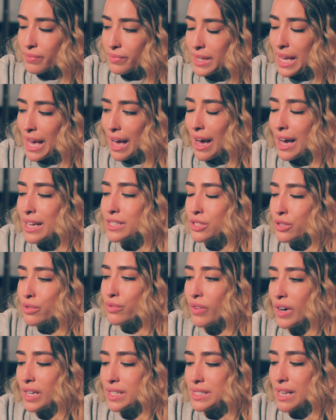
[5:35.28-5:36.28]
yeah, I do
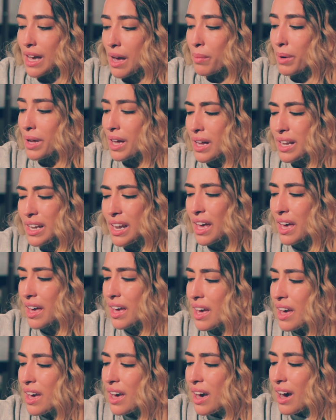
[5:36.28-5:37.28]
find time. I
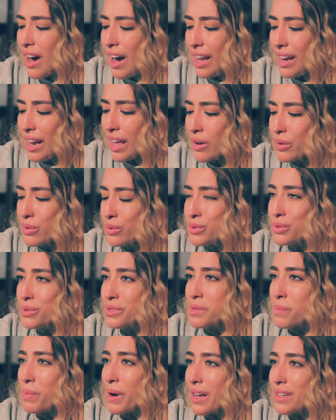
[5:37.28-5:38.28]
like all
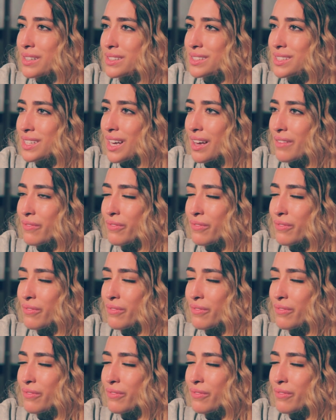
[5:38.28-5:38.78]
sorts of brands. I